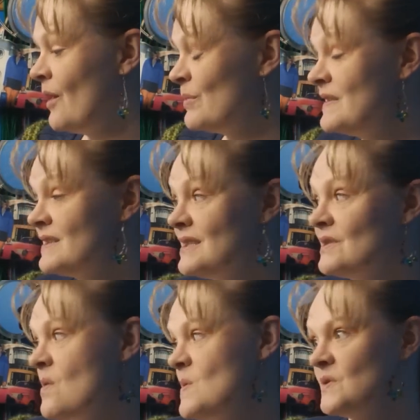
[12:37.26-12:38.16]
But this is
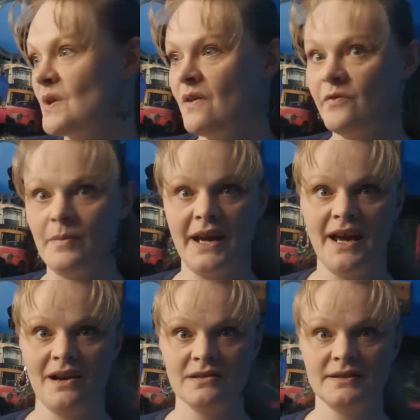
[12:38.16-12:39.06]
almost all of my
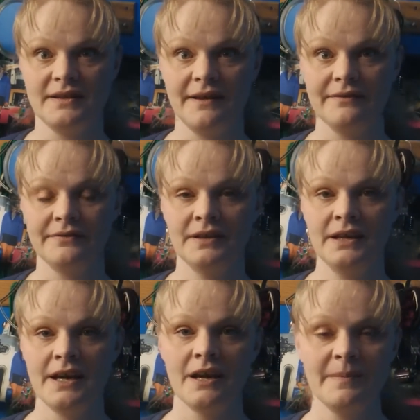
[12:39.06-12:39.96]
hair stuff.
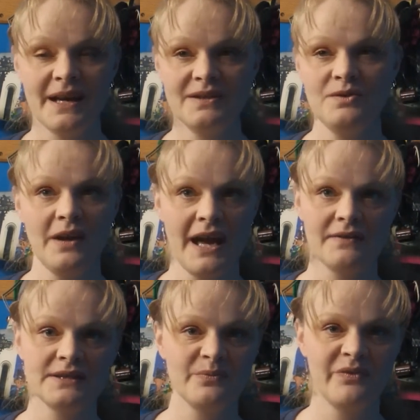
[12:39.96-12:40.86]
I do
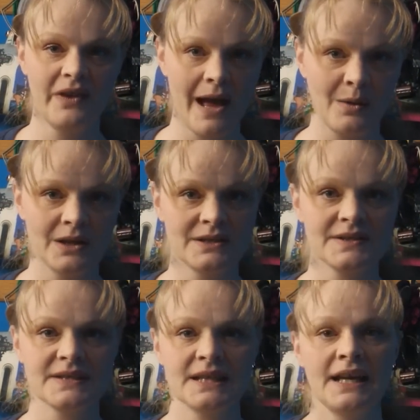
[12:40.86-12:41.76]
have some flowers
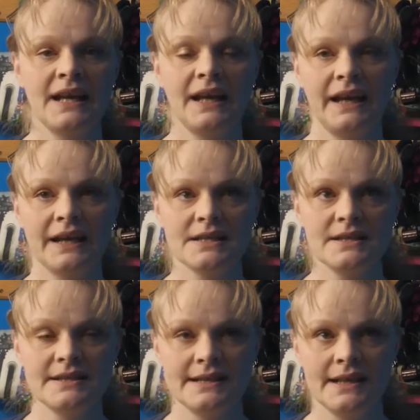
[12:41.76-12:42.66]

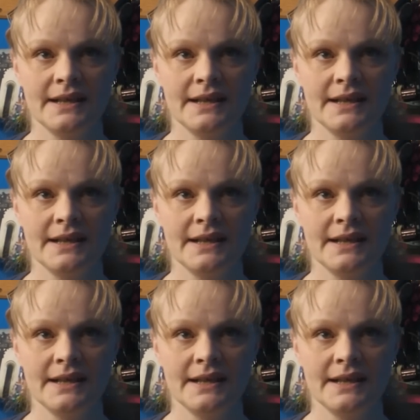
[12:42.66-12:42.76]
and